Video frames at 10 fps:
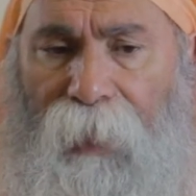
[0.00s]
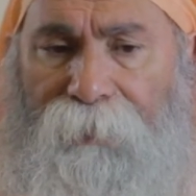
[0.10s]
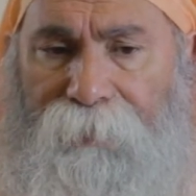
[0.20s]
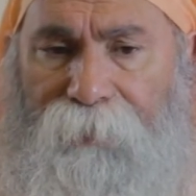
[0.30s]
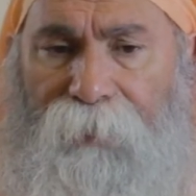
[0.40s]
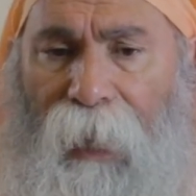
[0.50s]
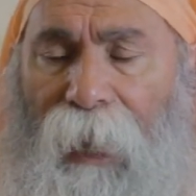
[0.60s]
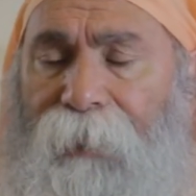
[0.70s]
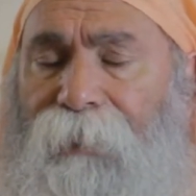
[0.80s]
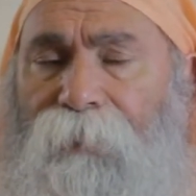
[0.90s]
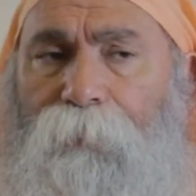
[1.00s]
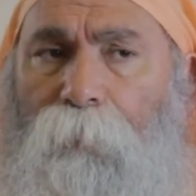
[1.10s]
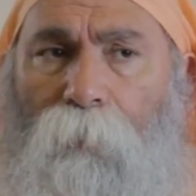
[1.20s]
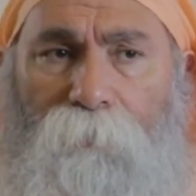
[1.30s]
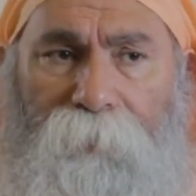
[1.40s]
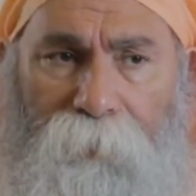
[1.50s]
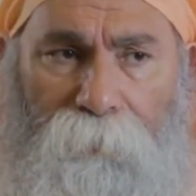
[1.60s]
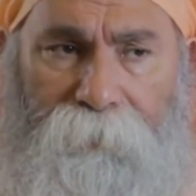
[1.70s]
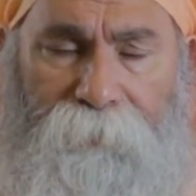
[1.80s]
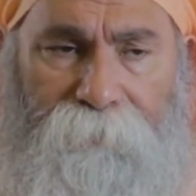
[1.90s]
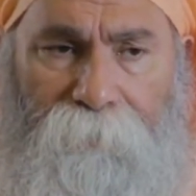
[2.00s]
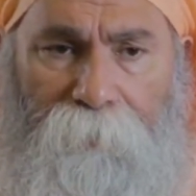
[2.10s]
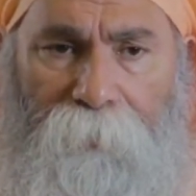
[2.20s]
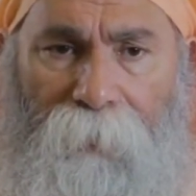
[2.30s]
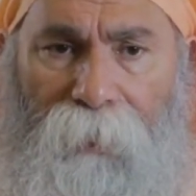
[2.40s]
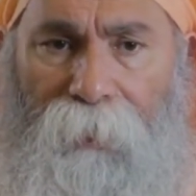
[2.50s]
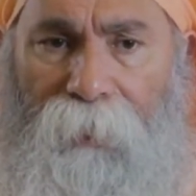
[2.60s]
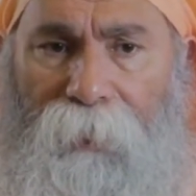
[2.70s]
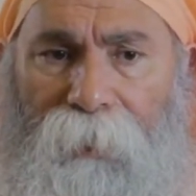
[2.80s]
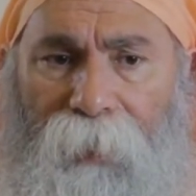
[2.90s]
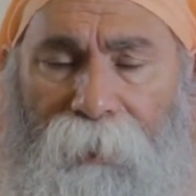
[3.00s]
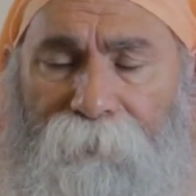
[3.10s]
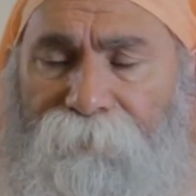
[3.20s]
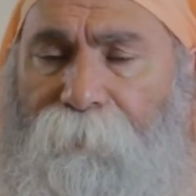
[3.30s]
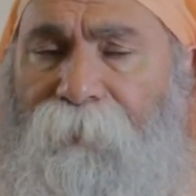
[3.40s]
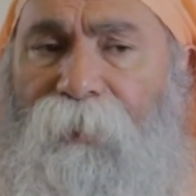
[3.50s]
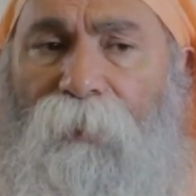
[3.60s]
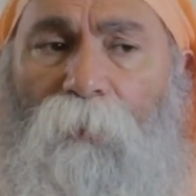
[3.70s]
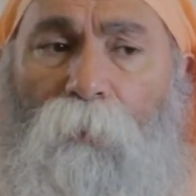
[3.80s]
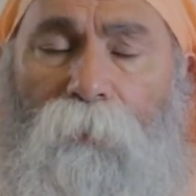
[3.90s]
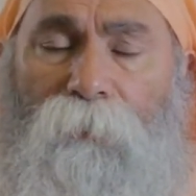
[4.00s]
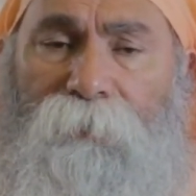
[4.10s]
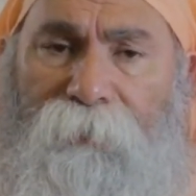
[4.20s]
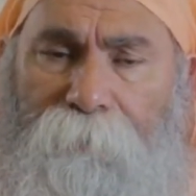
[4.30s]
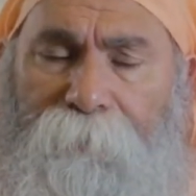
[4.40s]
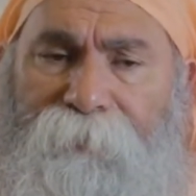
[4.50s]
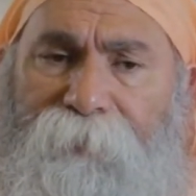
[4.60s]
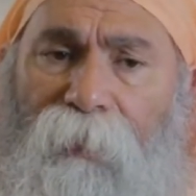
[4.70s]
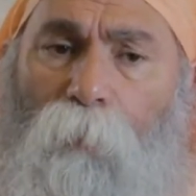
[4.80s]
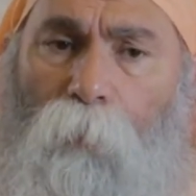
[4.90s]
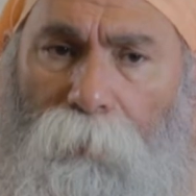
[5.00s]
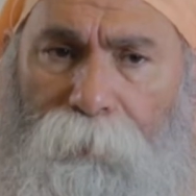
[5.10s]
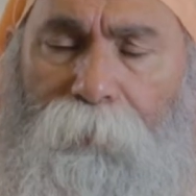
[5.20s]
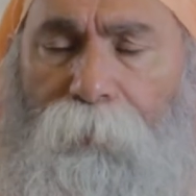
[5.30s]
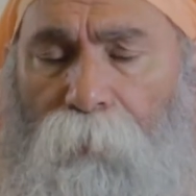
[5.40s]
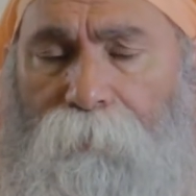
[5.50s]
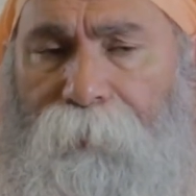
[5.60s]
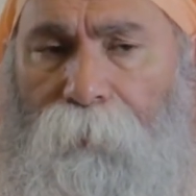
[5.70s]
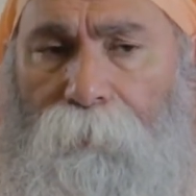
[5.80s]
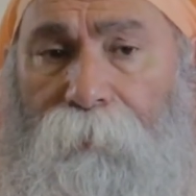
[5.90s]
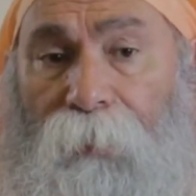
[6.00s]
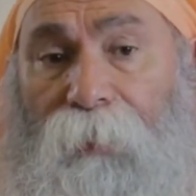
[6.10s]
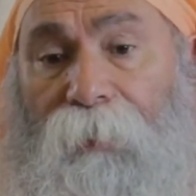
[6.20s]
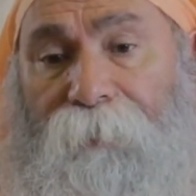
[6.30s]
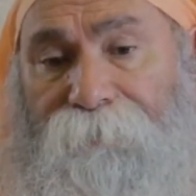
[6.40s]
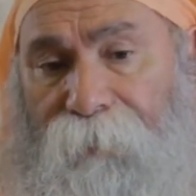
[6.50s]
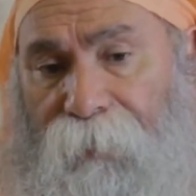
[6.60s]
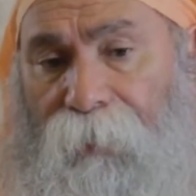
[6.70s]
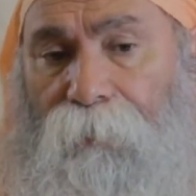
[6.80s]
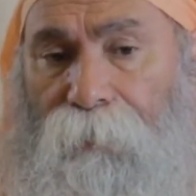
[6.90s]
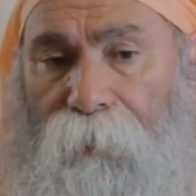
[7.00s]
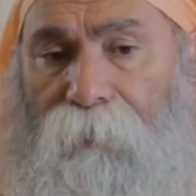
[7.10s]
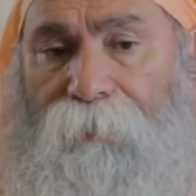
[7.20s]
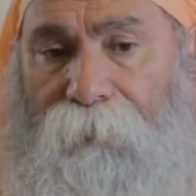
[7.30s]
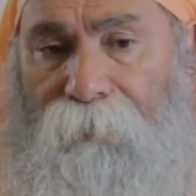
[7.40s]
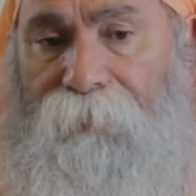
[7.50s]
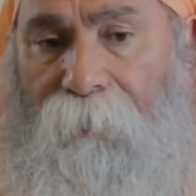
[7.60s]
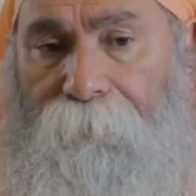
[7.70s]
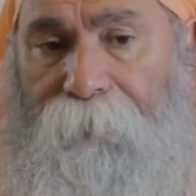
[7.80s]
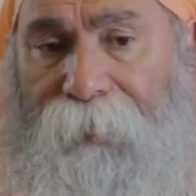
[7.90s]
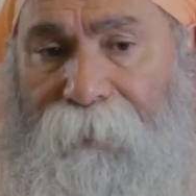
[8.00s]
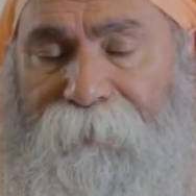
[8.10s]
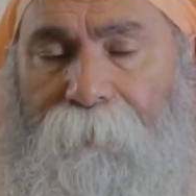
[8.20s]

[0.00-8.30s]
And this, I need to go beyond it. And everybody deep inside want to go beyond. If we can or not, that is something else.